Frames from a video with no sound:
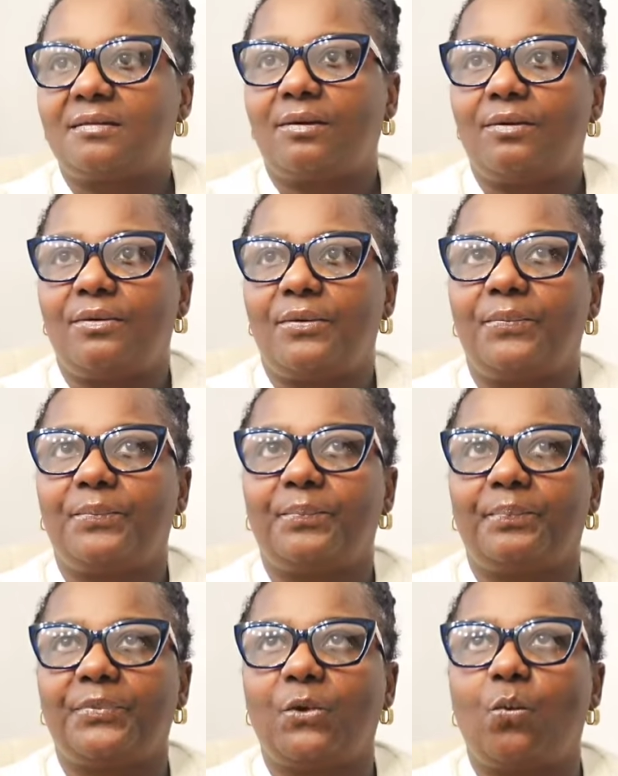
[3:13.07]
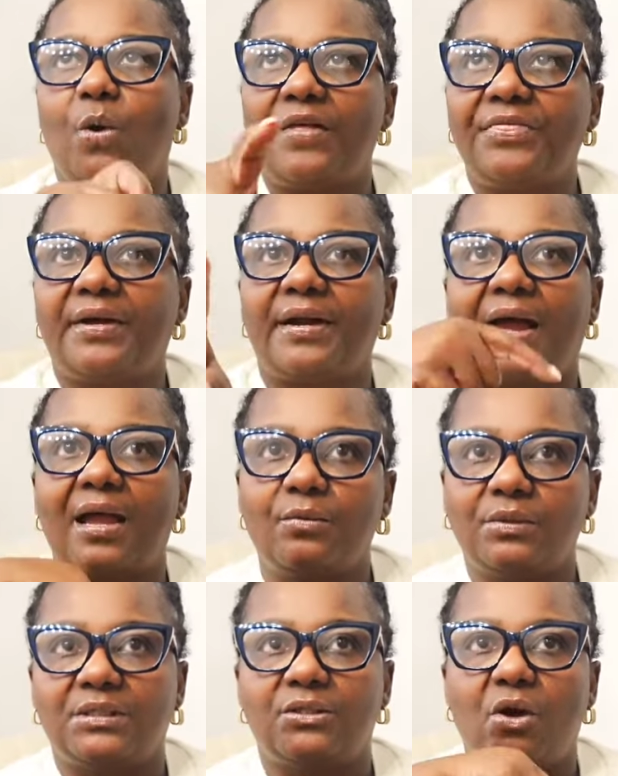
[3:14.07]
So the one that I
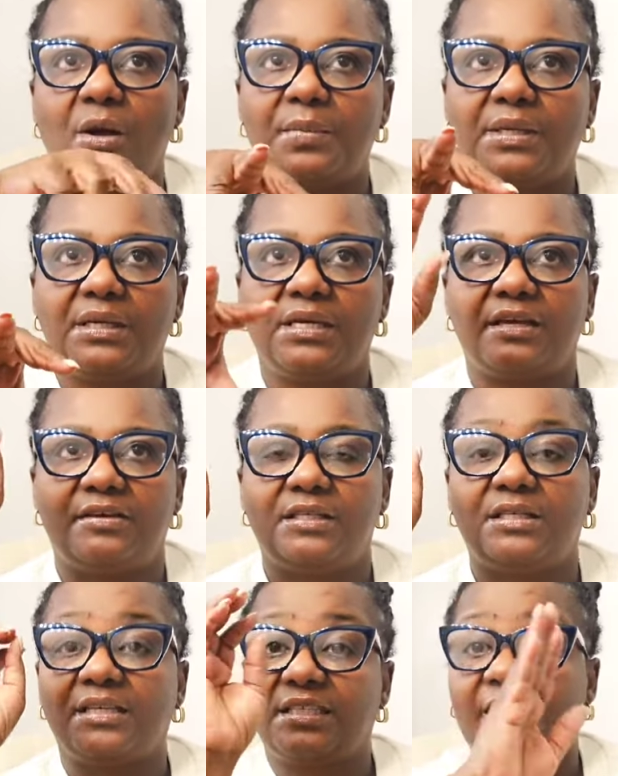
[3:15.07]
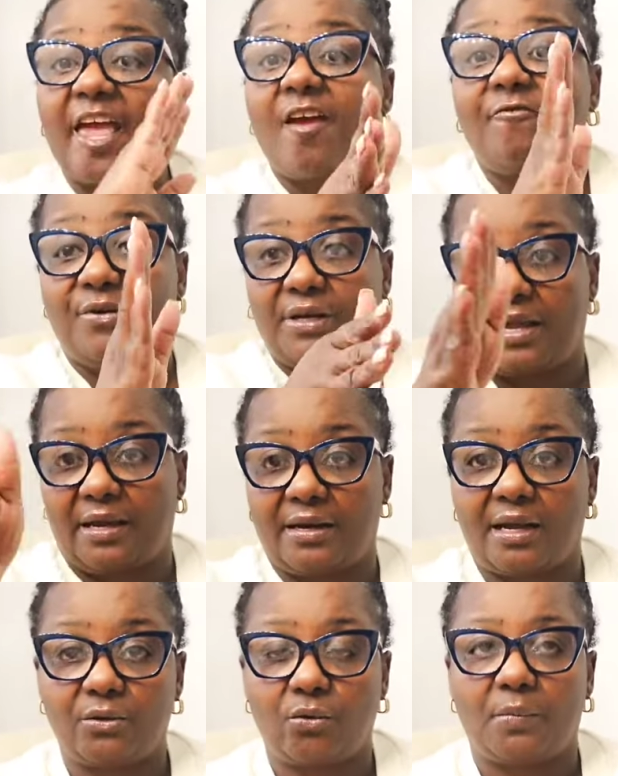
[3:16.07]
was normally he he does it every day,
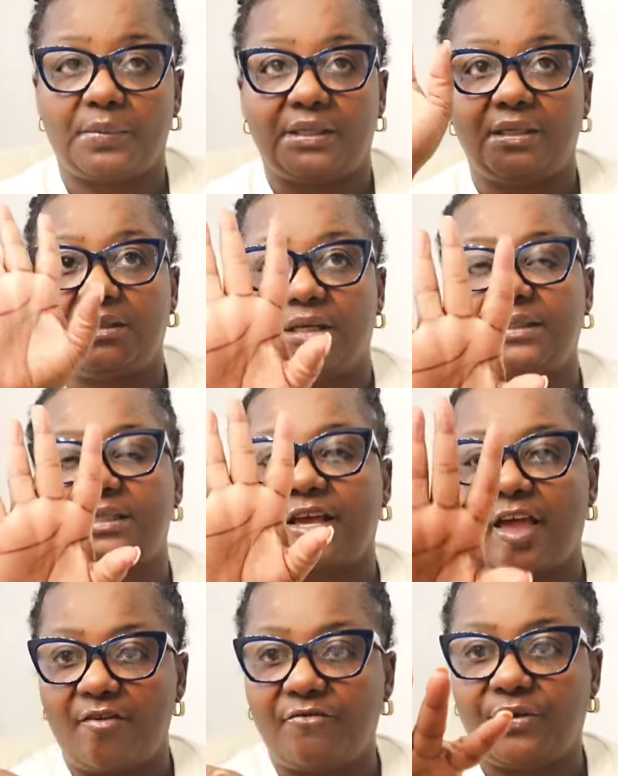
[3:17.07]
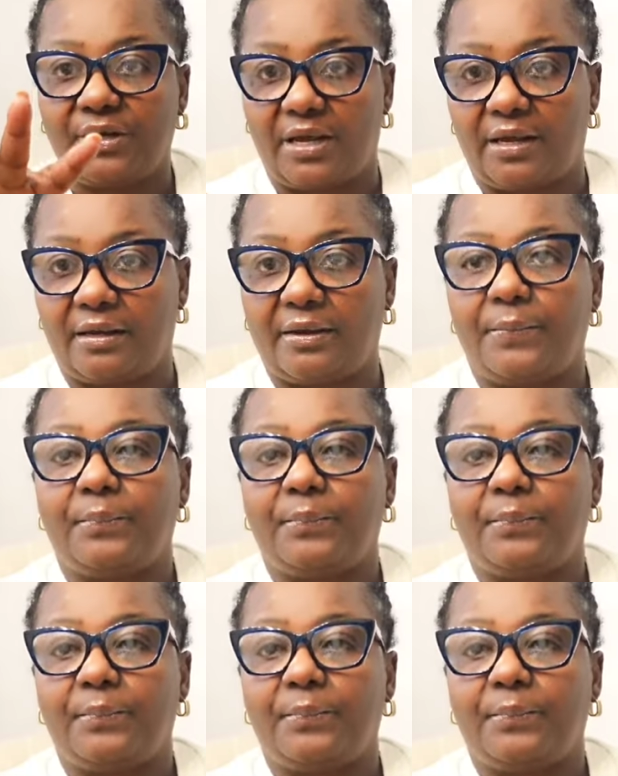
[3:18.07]
not normally. He does it every day.